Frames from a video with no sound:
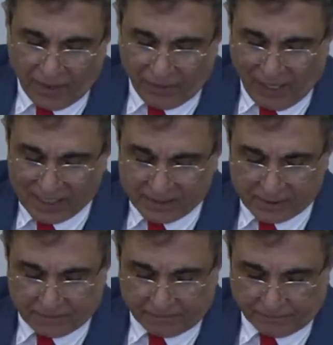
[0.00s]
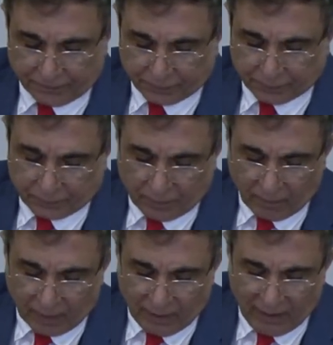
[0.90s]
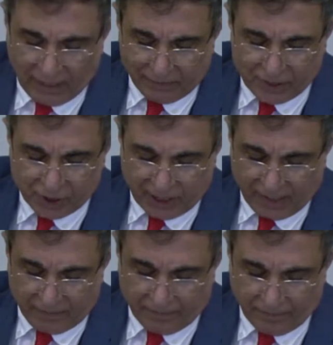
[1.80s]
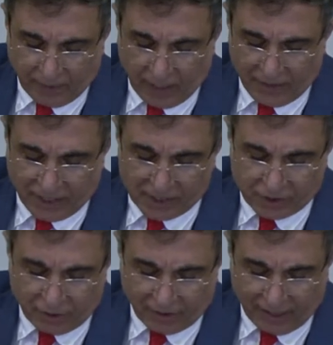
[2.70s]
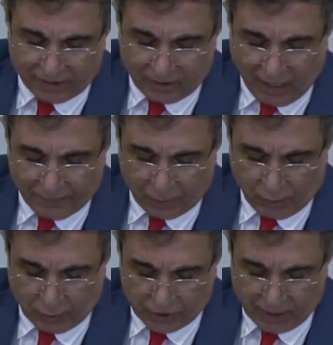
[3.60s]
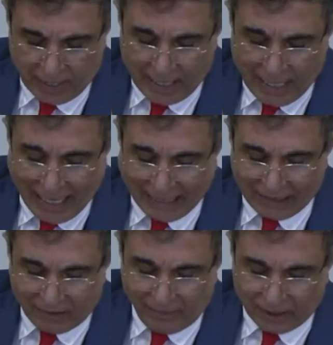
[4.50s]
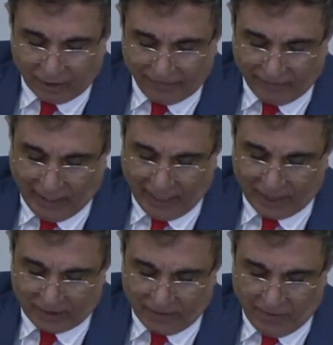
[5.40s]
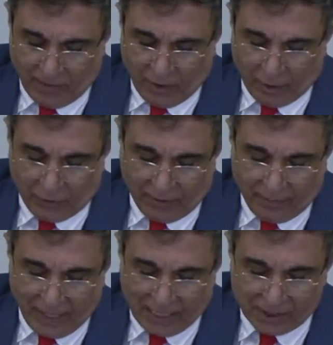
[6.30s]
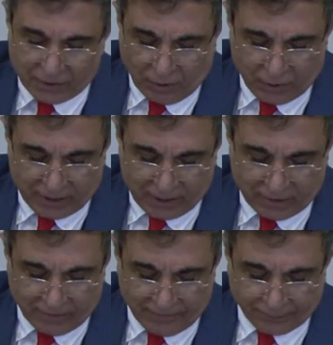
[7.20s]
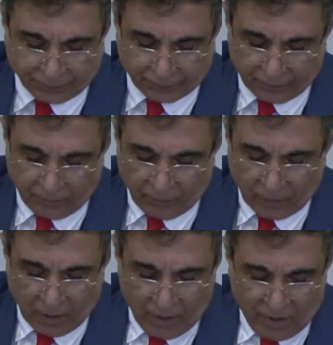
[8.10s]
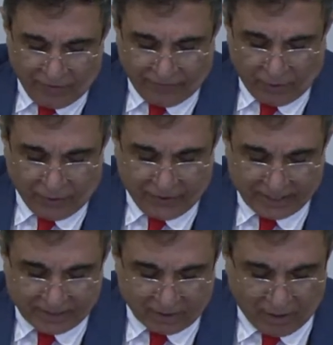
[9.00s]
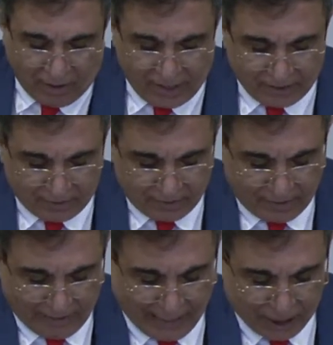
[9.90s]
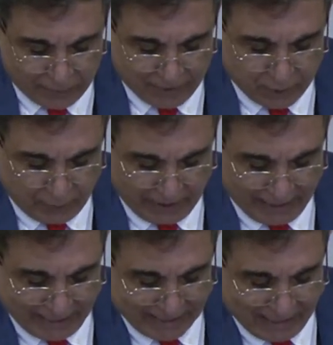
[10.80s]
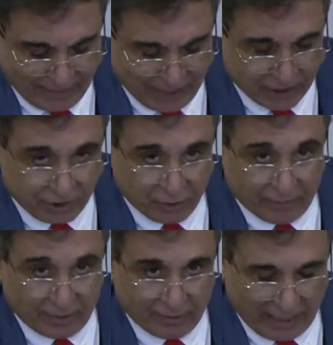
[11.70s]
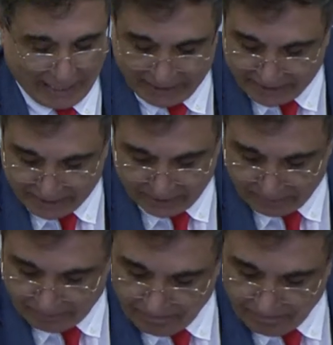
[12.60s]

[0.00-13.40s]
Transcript: Thus, let me shed in this shortcut approach a little bit of light on the main sources for this current clash between Islam and human rights,